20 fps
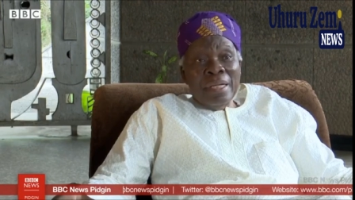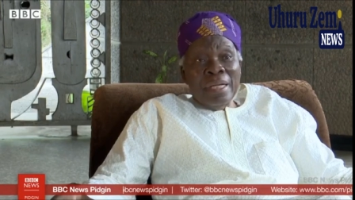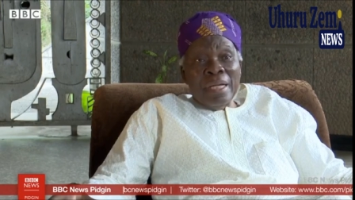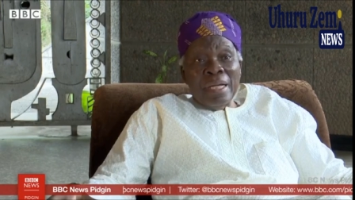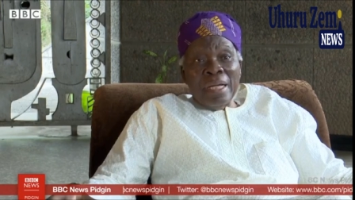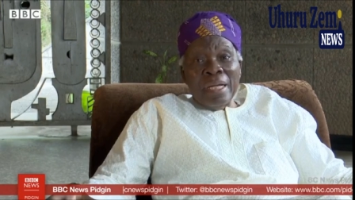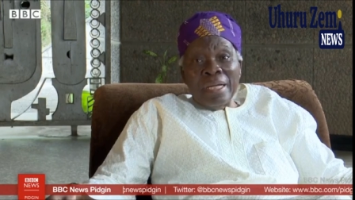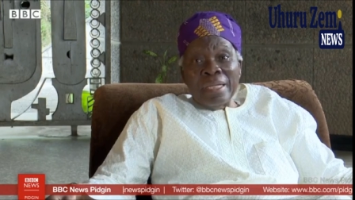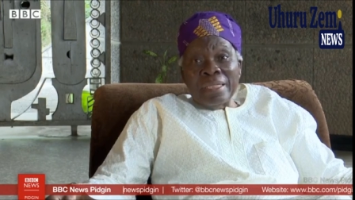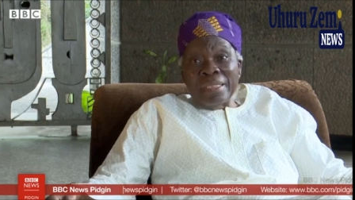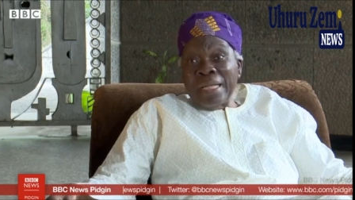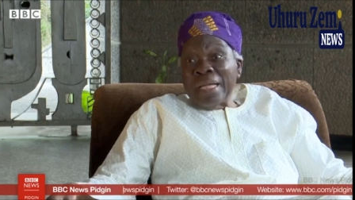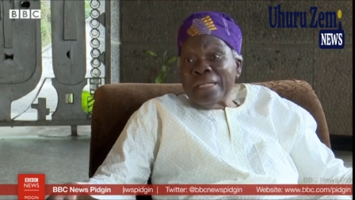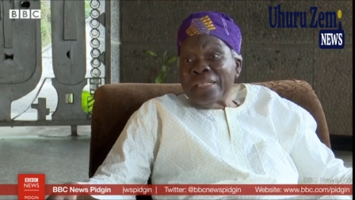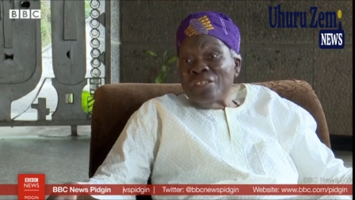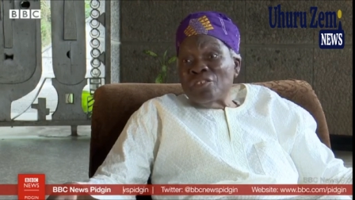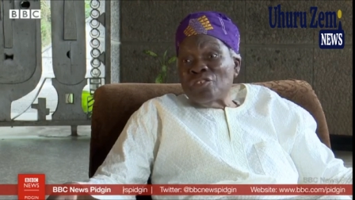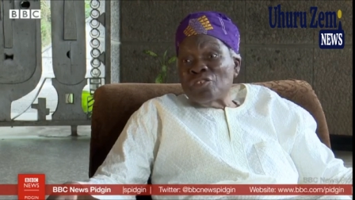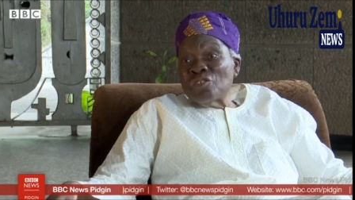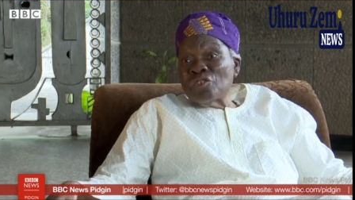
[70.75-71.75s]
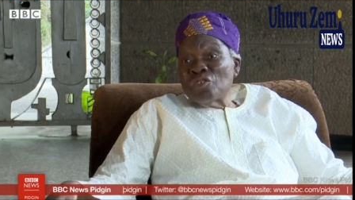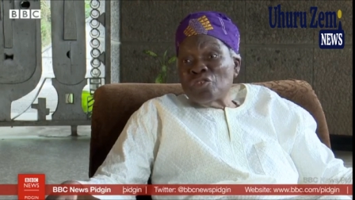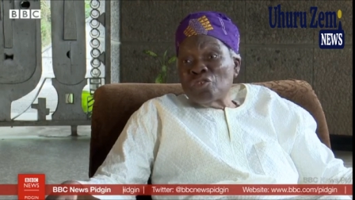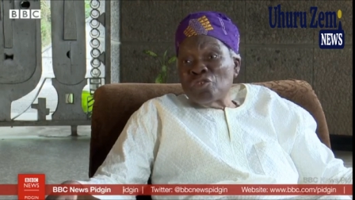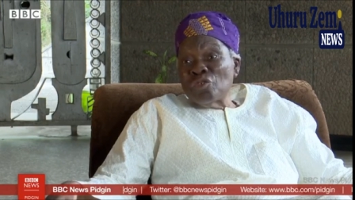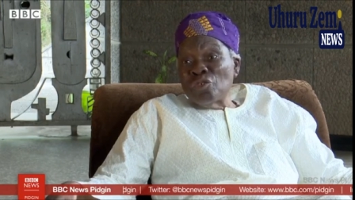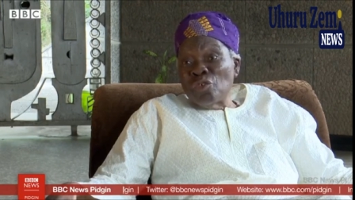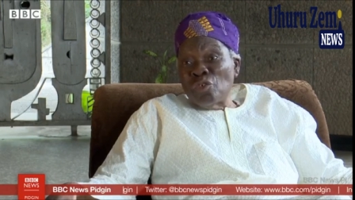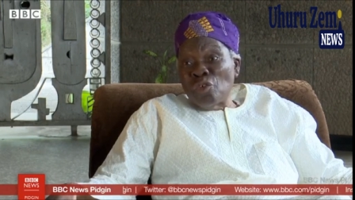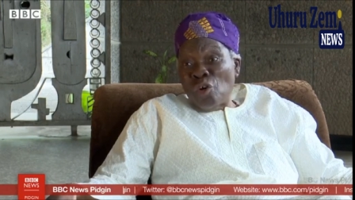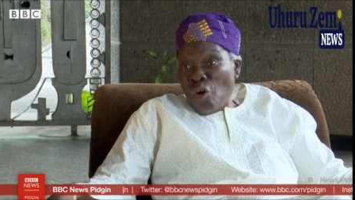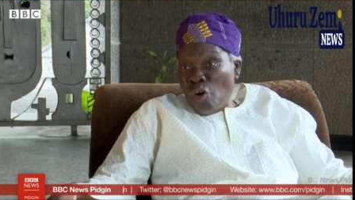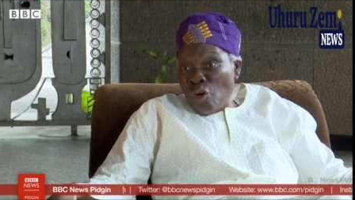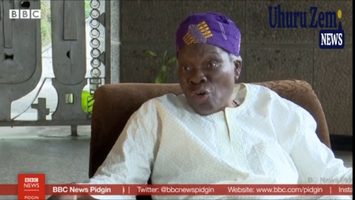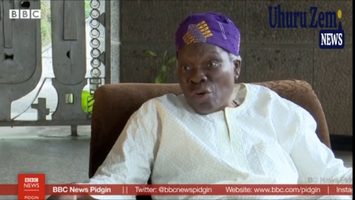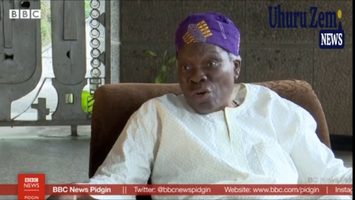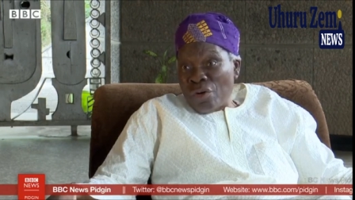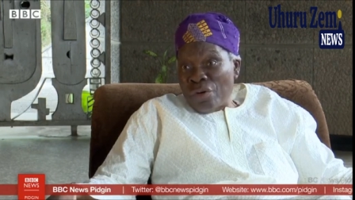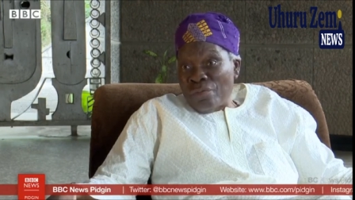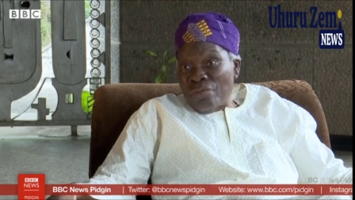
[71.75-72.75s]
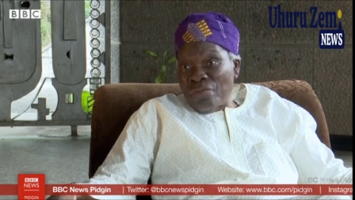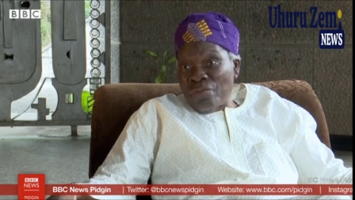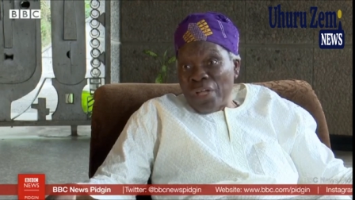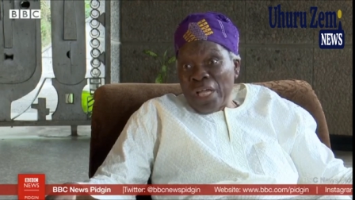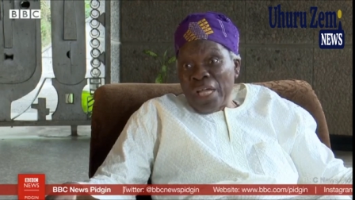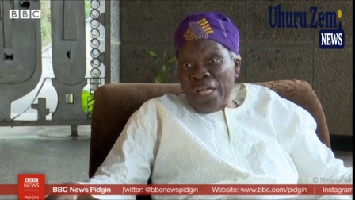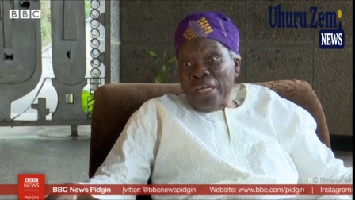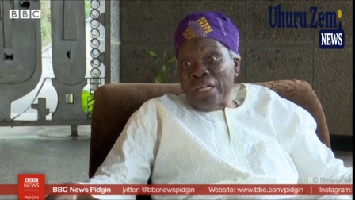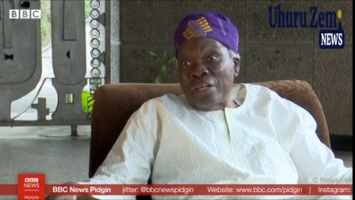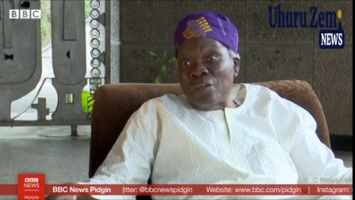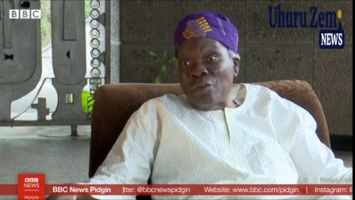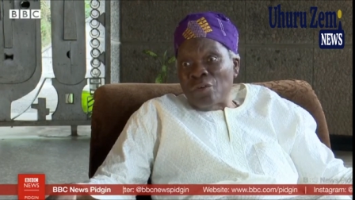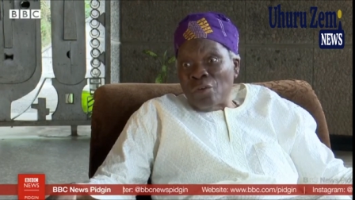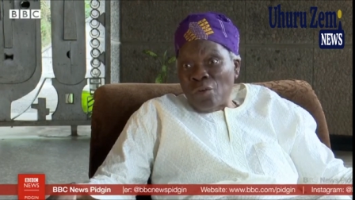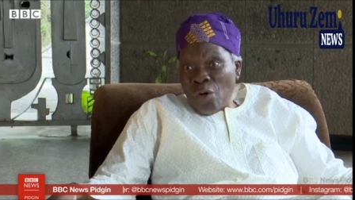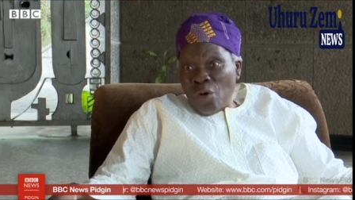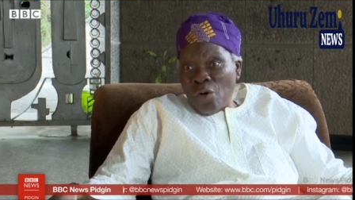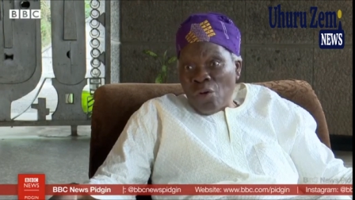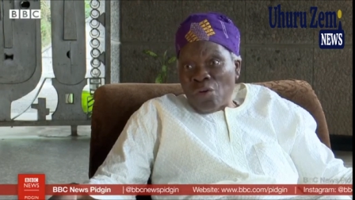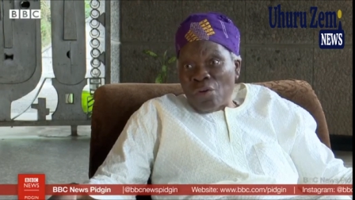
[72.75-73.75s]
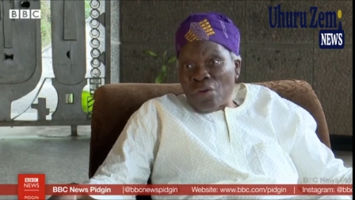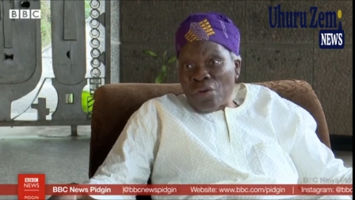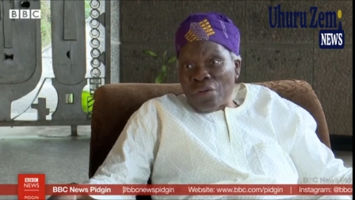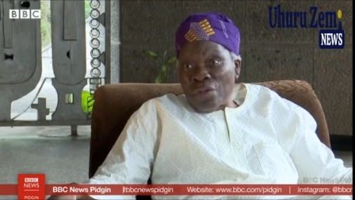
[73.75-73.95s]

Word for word: uh, that is wrong, very wrong.